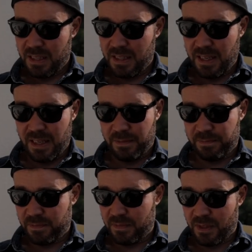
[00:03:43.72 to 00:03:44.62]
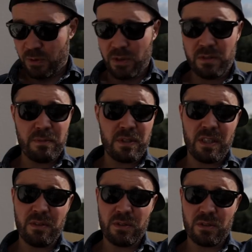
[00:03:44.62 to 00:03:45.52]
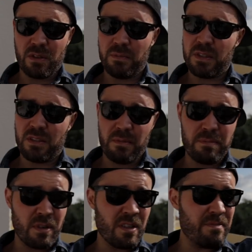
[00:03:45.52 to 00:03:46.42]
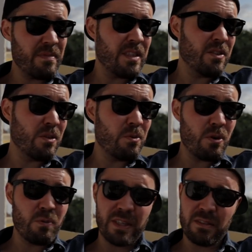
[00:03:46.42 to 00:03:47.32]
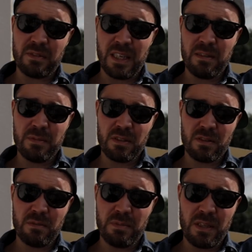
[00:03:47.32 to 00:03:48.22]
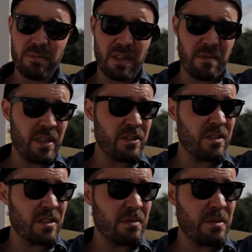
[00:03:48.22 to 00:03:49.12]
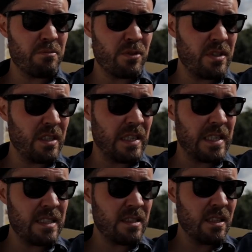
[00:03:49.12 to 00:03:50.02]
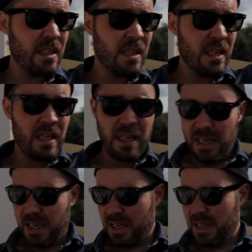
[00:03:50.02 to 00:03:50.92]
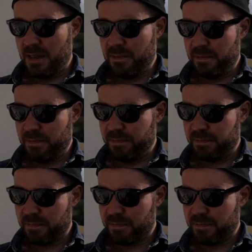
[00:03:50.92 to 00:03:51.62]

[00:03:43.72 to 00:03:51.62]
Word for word: yeah, quality materials are going to be subpar. I don't know what weight of denim it's going to be, but I imagine it's going to be pretty light. Um,